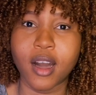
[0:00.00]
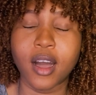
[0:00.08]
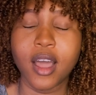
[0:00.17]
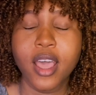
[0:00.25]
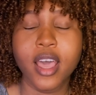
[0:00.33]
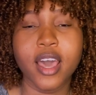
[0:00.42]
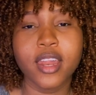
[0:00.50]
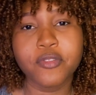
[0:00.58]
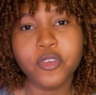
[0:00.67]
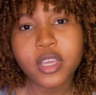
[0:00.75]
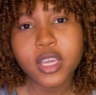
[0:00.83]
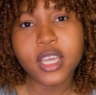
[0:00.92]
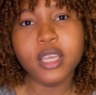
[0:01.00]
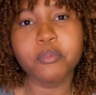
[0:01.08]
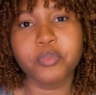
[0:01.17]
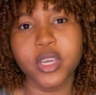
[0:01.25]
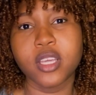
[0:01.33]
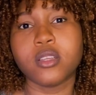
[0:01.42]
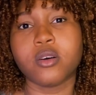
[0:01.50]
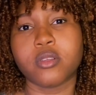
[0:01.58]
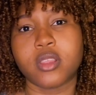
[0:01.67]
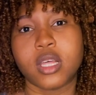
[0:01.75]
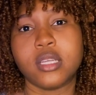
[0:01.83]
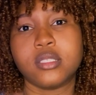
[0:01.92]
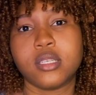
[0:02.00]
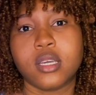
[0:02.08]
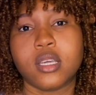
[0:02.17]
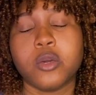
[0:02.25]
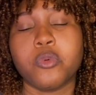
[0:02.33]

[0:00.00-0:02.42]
are. And if you keep being authentic,